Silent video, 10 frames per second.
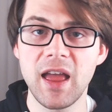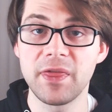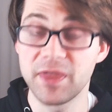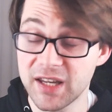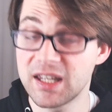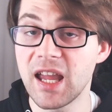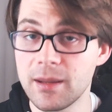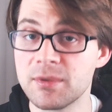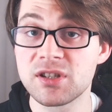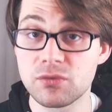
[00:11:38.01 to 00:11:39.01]
The game
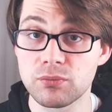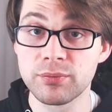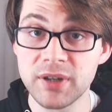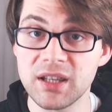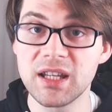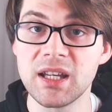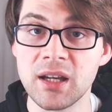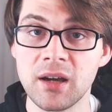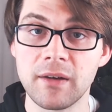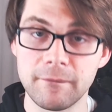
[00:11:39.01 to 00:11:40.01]
is really
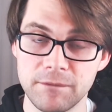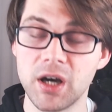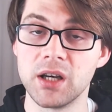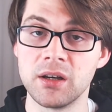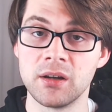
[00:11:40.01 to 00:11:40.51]
fun